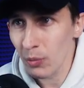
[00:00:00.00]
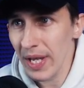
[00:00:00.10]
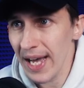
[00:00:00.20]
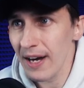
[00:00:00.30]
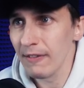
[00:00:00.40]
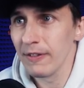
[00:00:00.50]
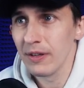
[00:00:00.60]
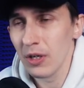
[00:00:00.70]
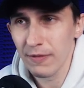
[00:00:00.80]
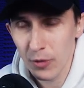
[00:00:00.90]
we have
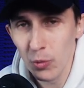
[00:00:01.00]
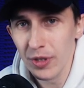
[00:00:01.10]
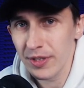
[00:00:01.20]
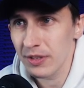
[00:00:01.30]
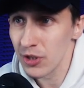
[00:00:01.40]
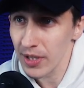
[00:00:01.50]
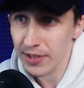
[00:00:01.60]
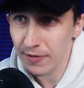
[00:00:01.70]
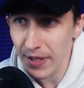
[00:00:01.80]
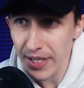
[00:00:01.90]
are, of course,
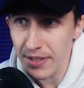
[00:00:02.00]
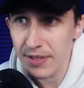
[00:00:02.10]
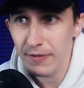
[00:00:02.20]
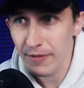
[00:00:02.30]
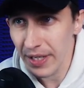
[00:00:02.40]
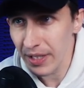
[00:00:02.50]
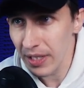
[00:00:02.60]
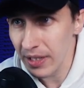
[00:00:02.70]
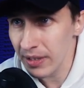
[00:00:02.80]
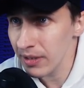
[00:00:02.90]
just fades. Fade
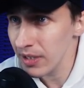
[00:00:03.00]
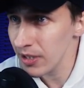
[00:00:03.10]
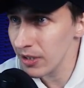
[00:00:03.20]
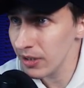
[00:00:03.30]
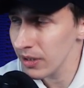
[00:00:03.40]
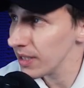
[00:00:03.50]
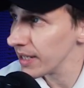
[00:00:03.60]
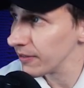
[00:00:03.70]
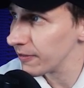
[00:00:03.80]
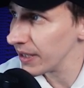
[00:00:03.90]
in here
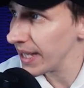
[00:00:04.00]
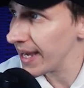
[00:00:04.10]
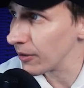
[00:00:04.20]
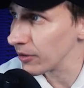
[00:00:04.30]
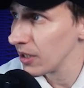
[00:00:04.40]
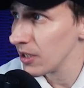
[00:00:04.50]
and fade out.